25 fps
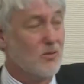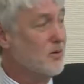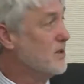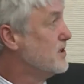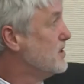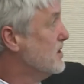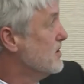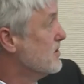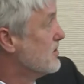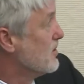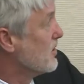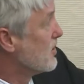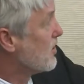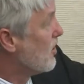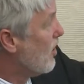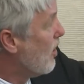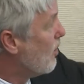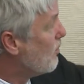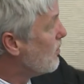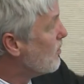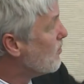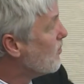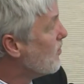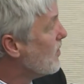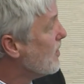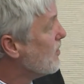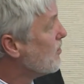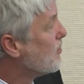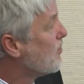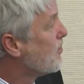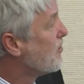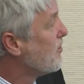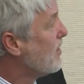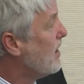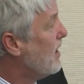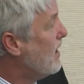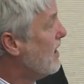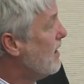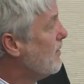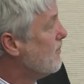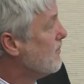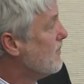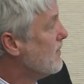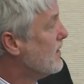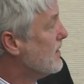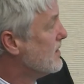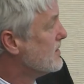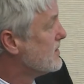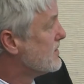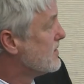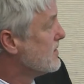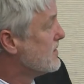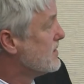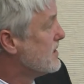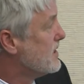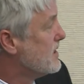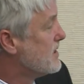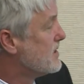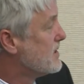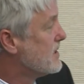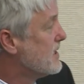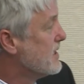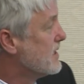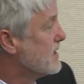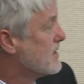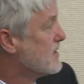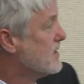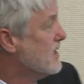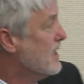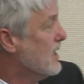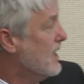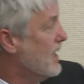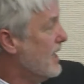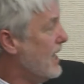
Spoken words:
which is the Commonwealth statistics,